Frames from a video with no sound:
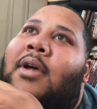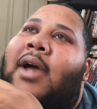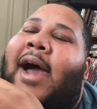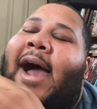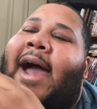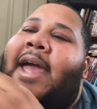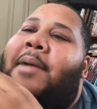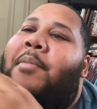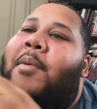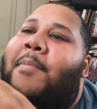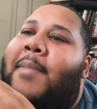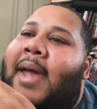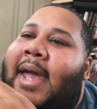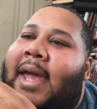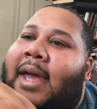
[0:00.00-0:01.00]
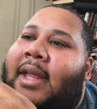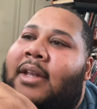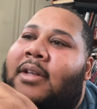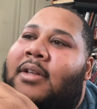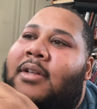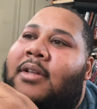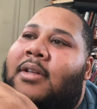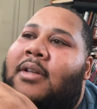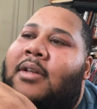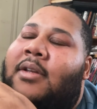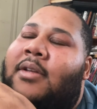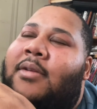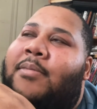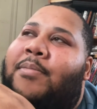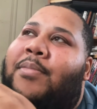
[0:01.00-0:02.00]
I am a man,
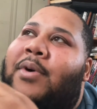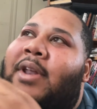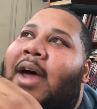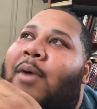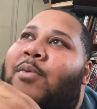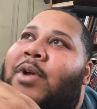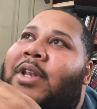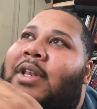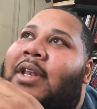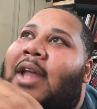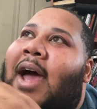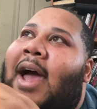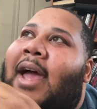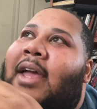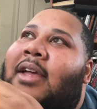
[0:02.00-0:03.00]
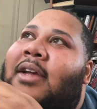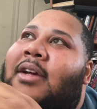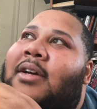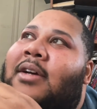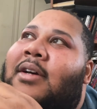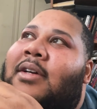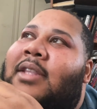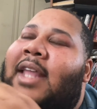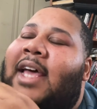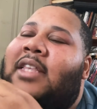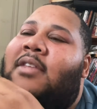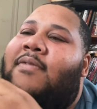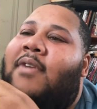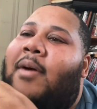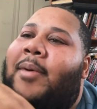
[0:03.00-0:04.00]
but I would not
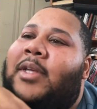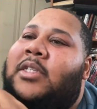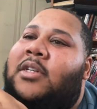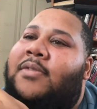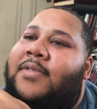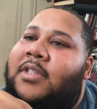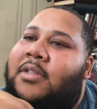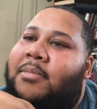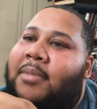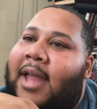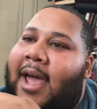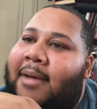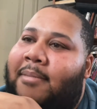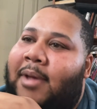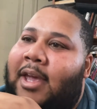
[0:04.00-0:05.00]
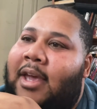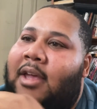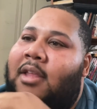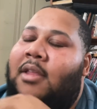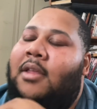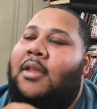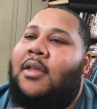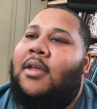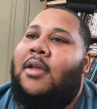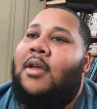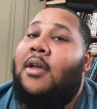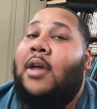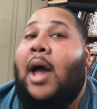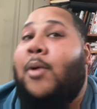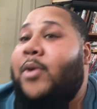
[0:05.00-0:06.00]
classify myself as a black man.
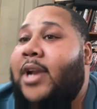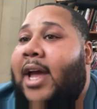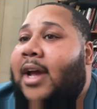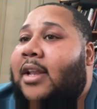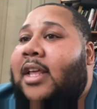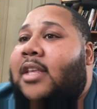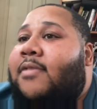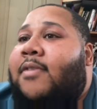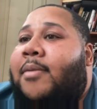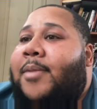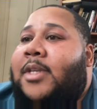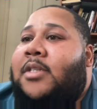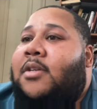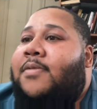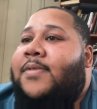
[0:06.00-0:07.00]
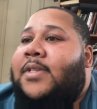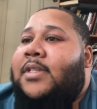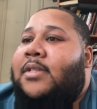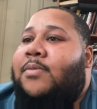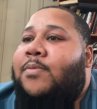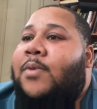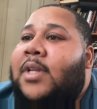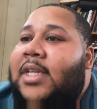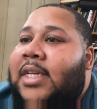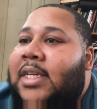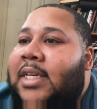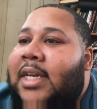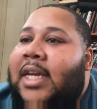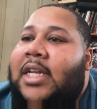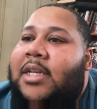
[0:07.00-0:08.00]
I would not classify myself as really
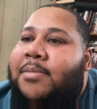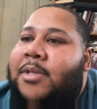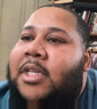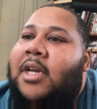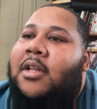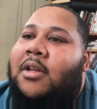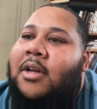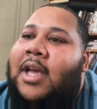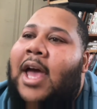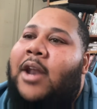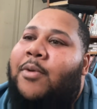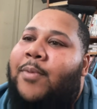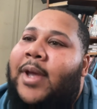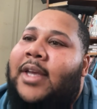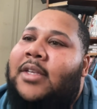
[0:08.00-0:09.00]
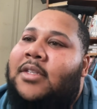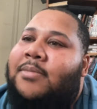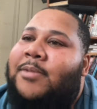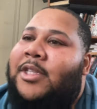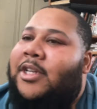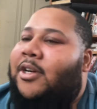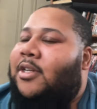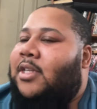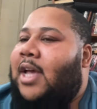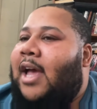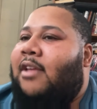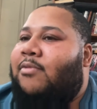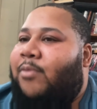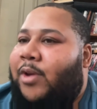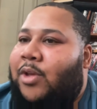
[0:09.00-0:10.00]
any particular kind of race, but there are
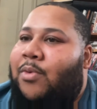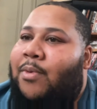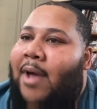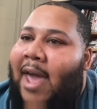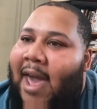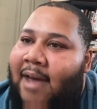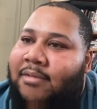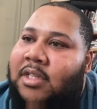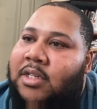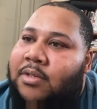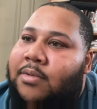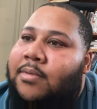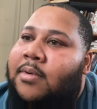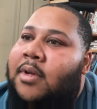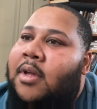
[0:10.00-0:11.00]
times where you have to.